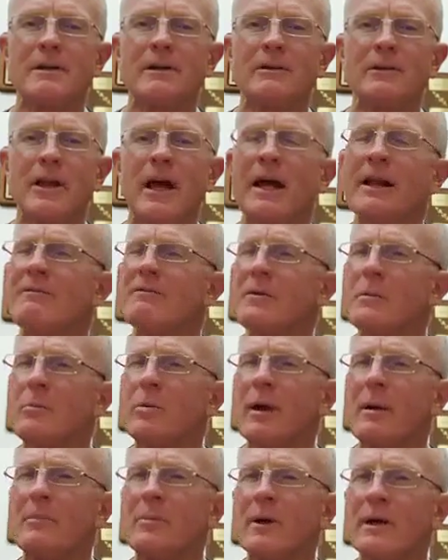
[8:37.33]
a lot of the
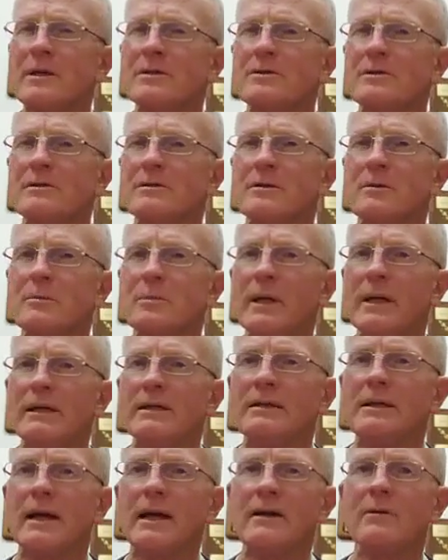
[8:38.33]
preparations are
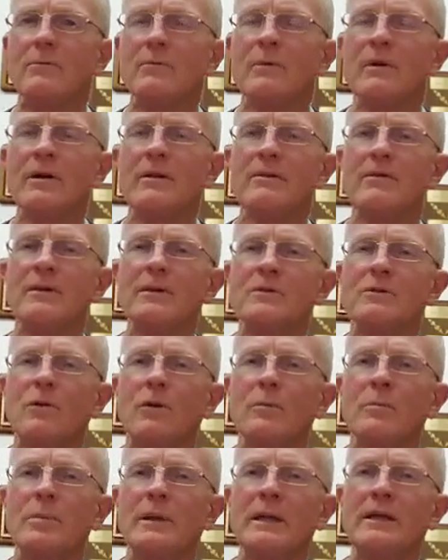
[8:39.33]
being done with the
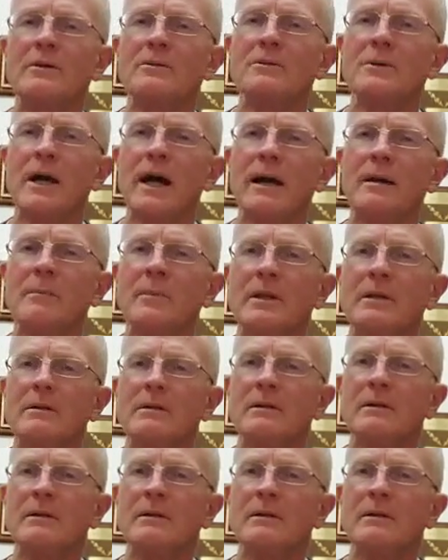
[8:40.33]
torpedo diamond.